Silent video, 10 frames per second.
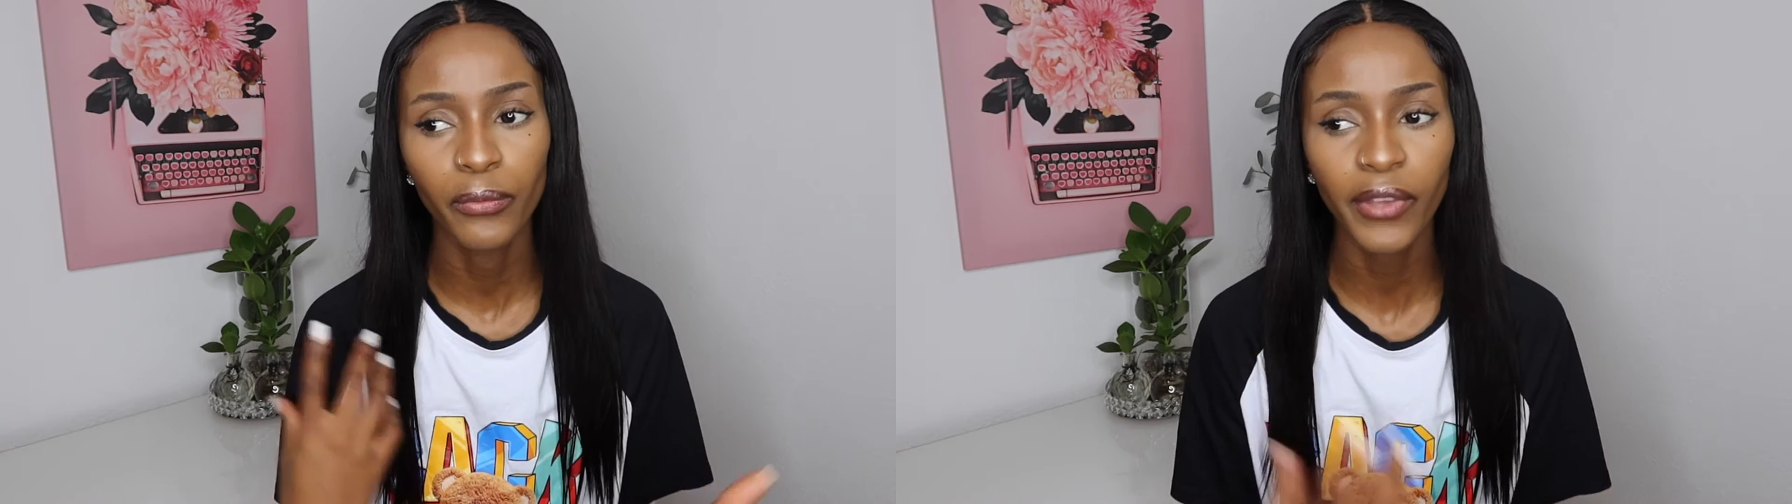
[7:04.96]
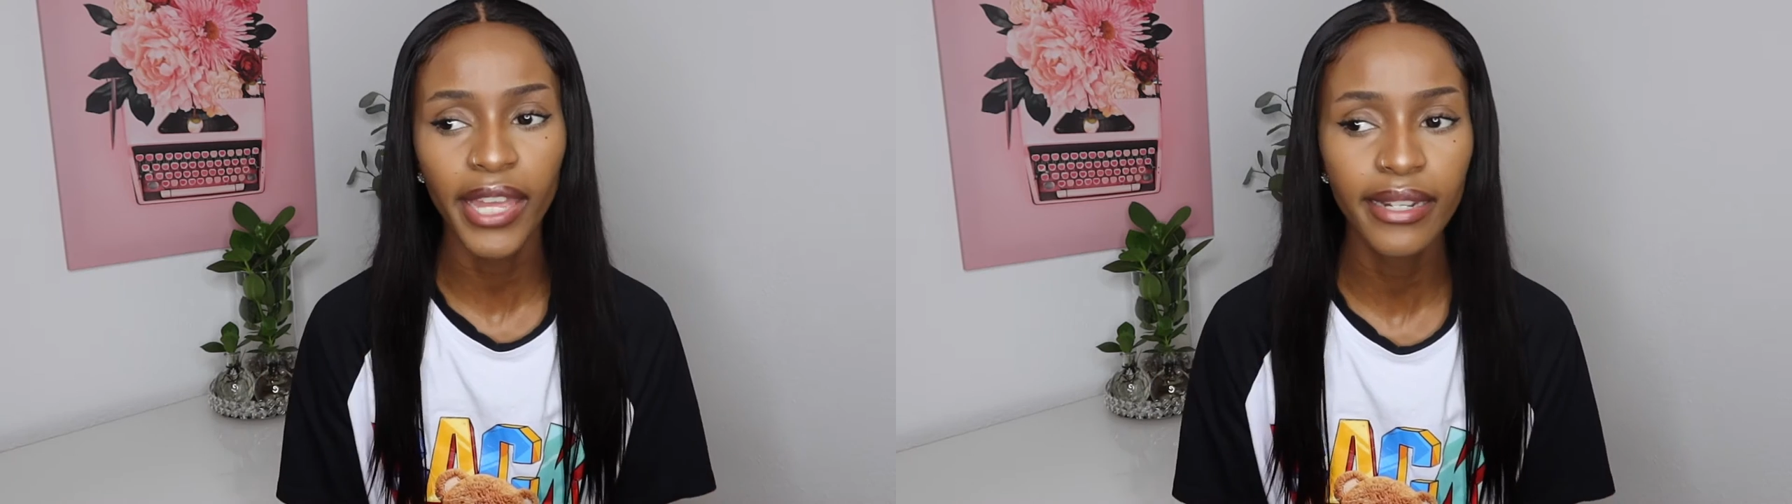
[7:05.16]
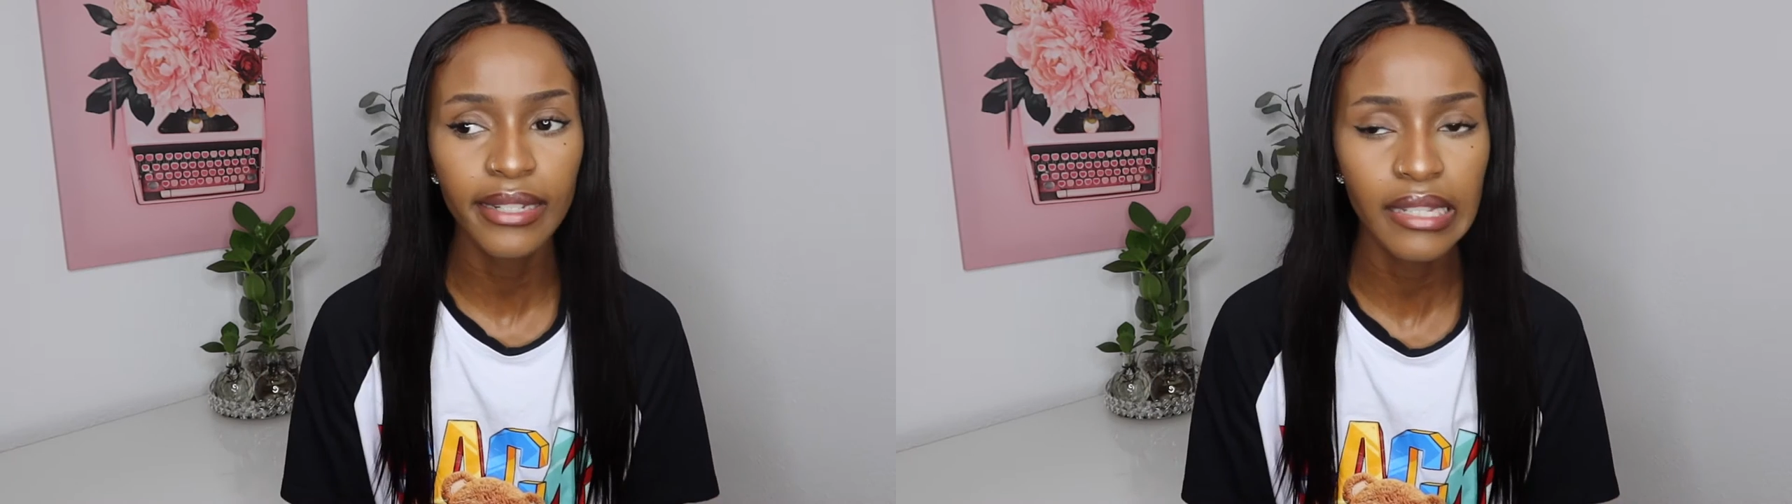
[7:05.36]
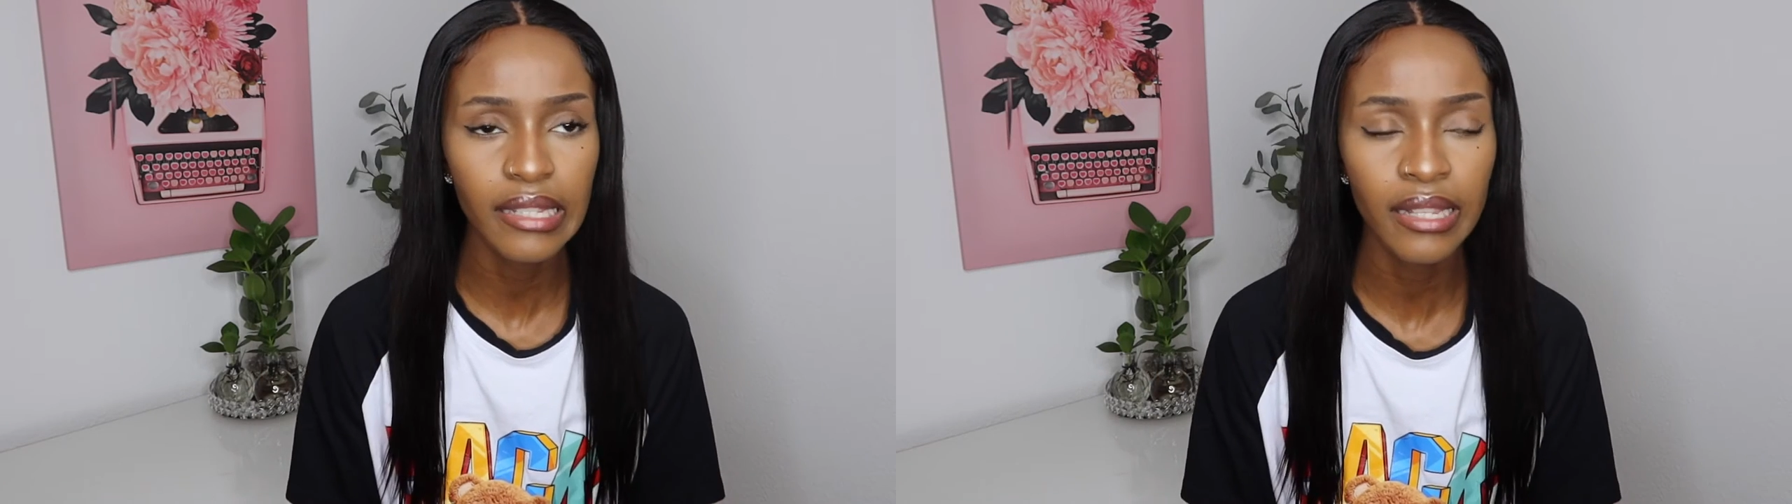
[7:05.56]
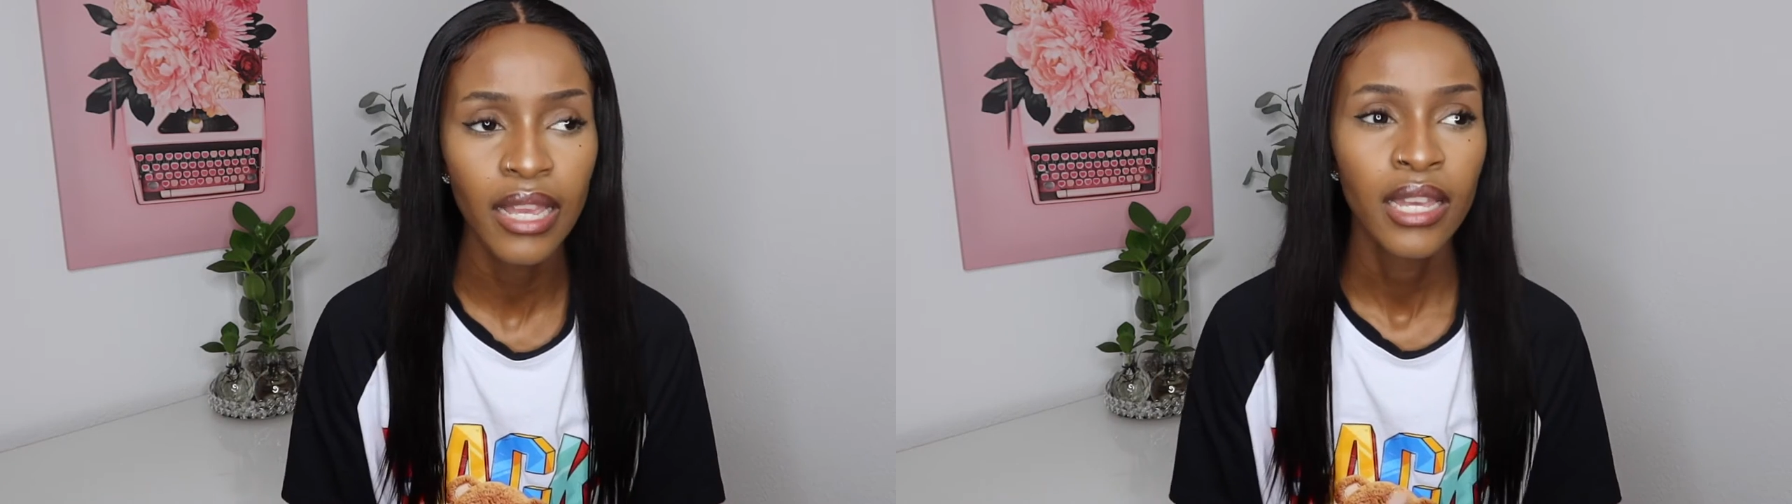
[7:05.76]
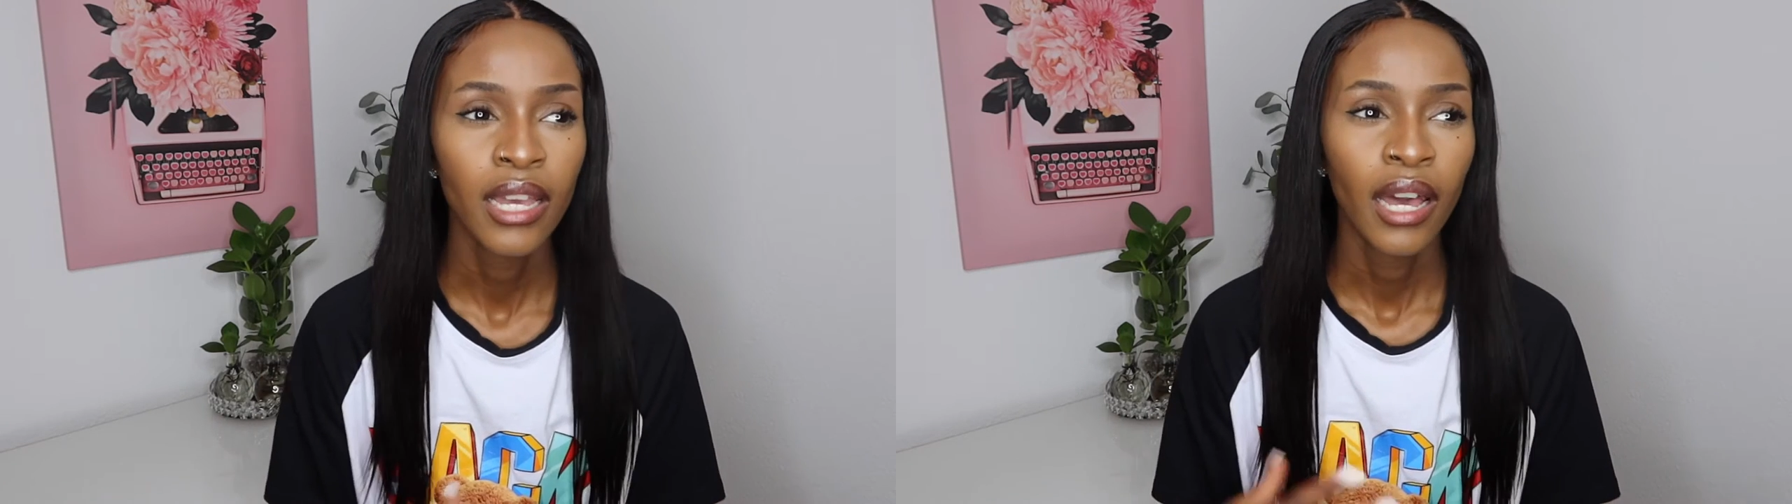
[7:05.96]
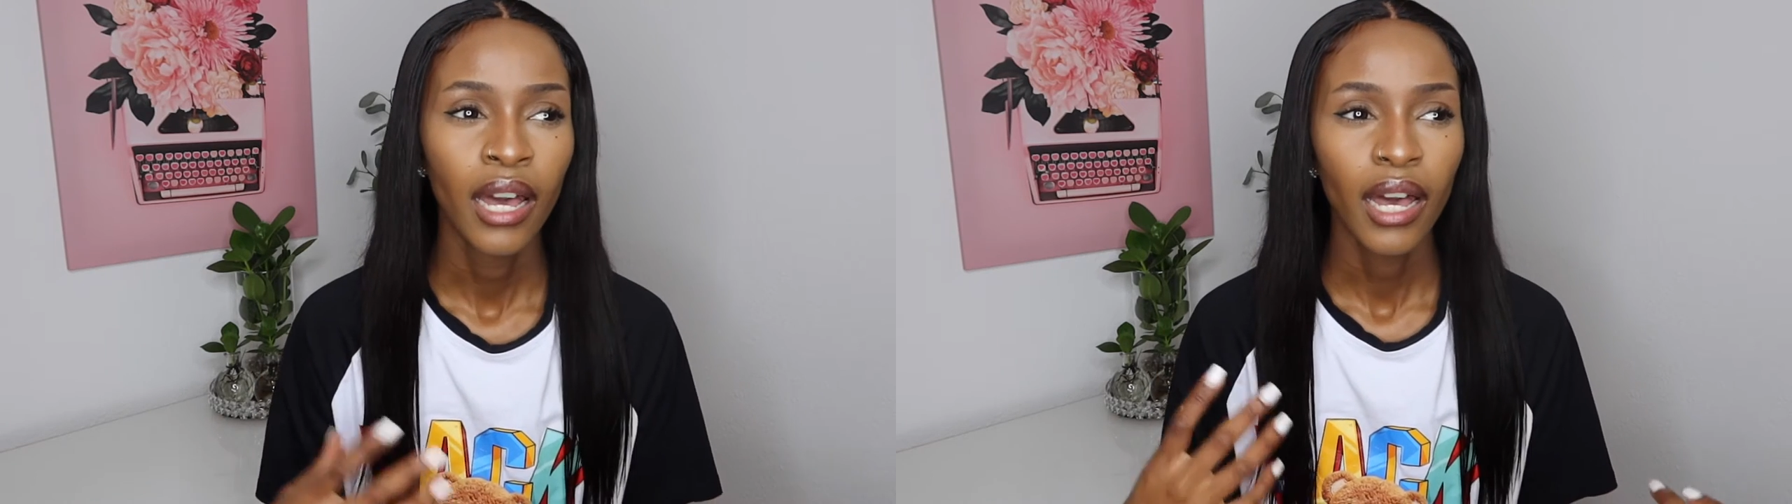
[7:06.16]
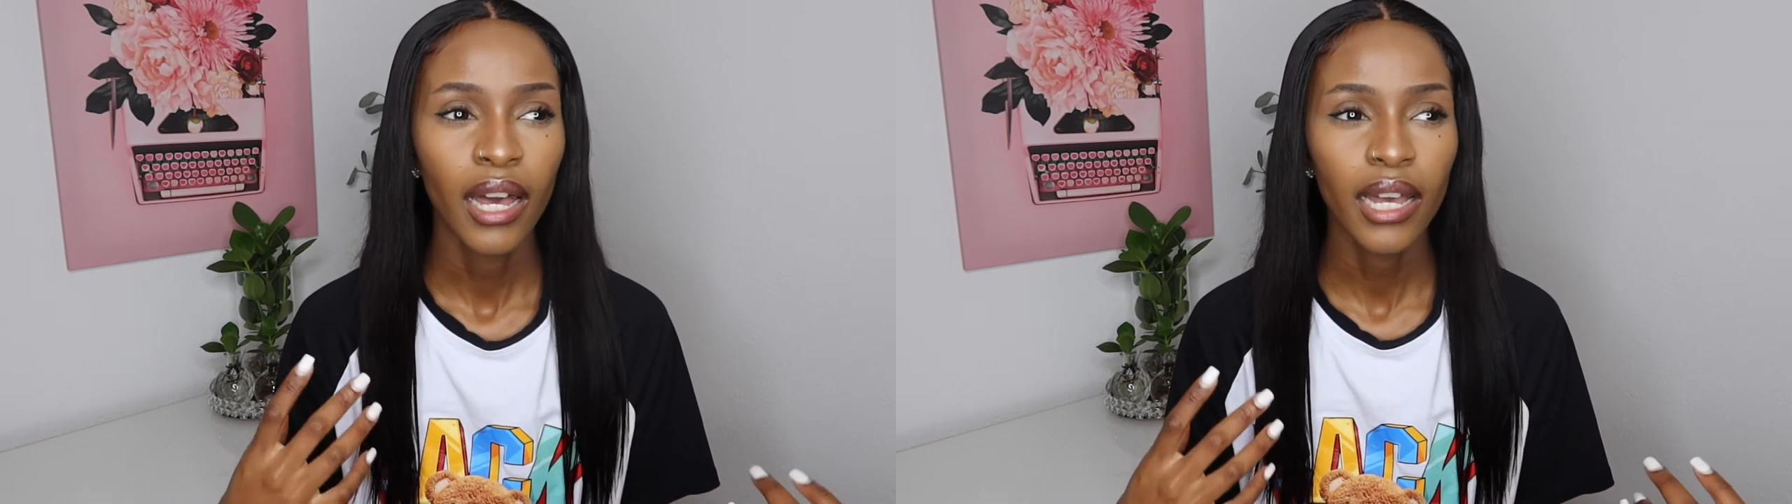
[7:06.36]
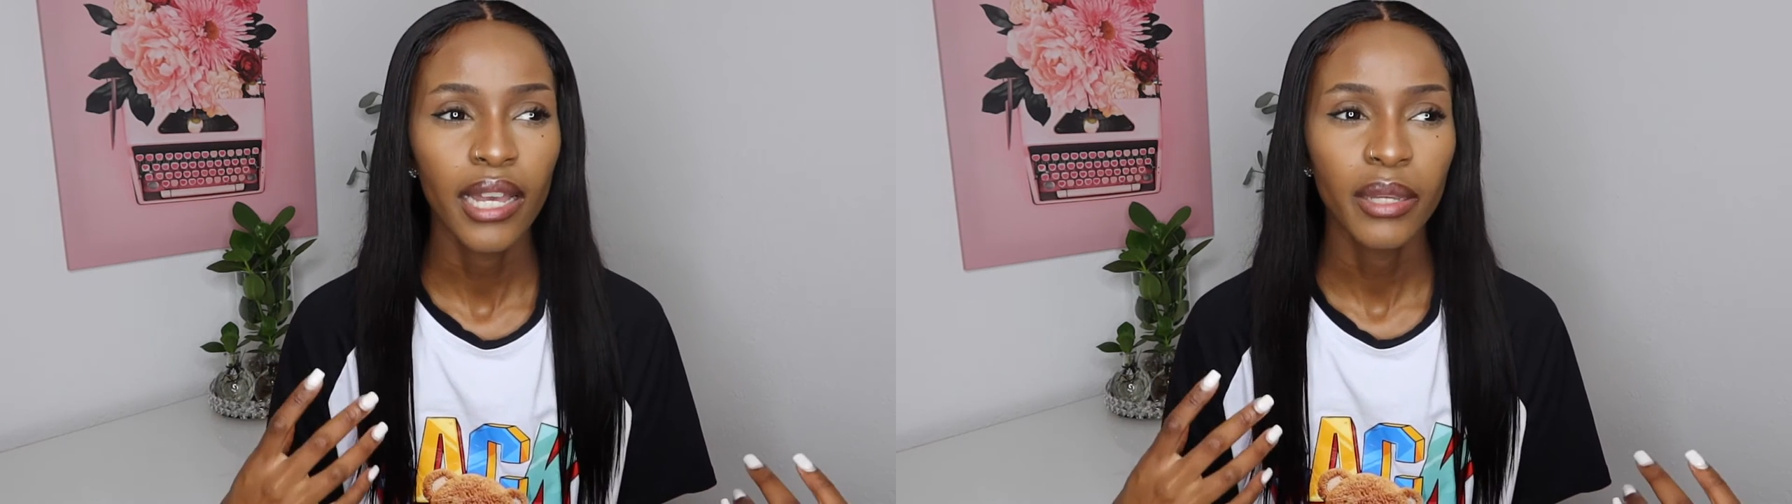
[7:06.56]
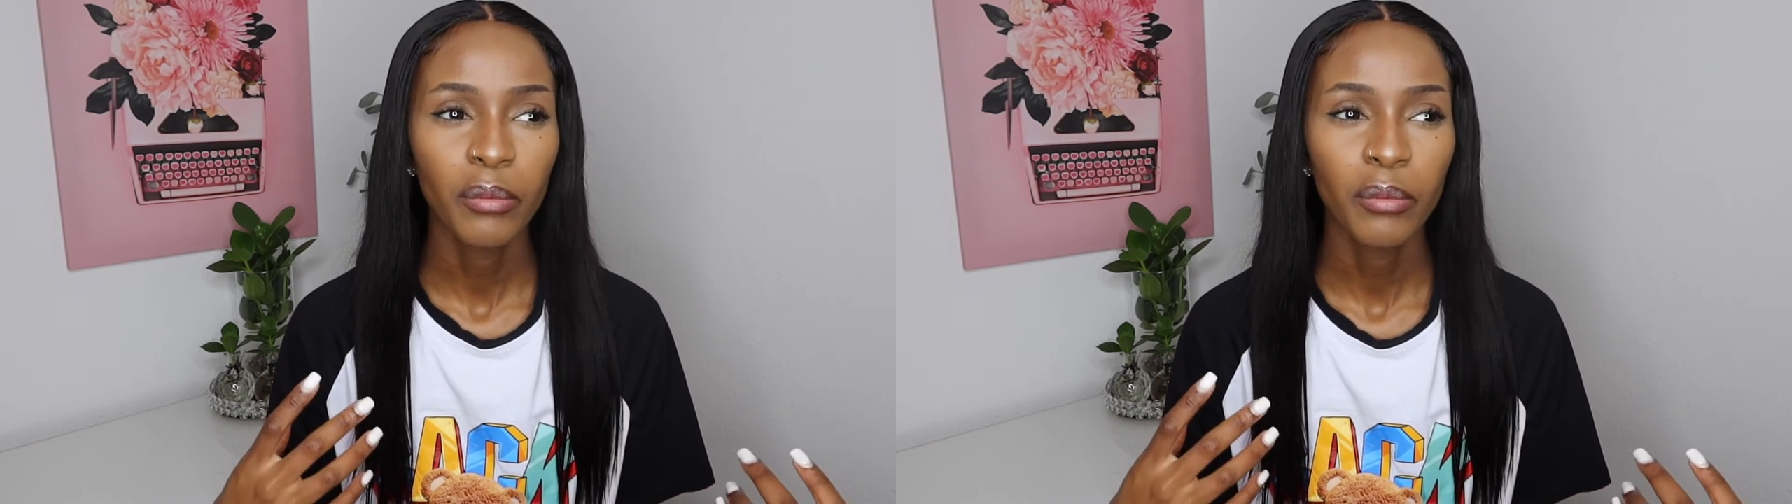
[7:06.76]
vendors. I